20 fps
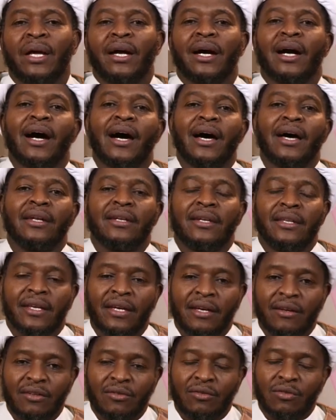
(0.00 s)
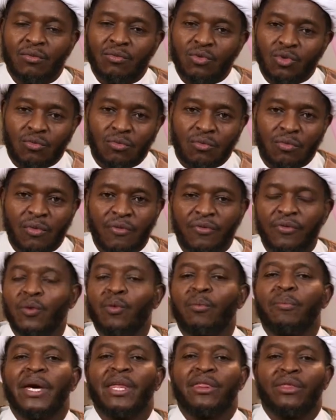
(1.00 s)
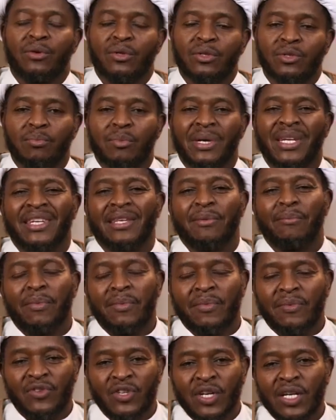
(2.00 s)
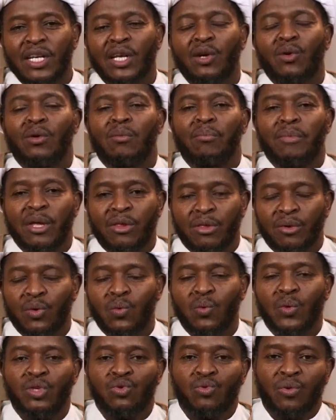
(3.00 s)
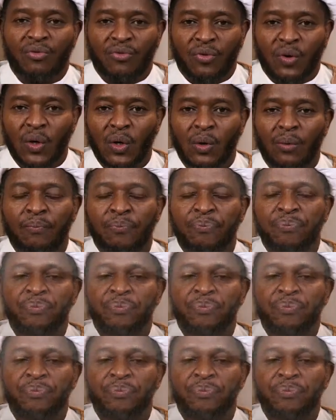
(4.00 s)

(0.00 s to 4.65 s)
And there are few methods, but the general method which we follow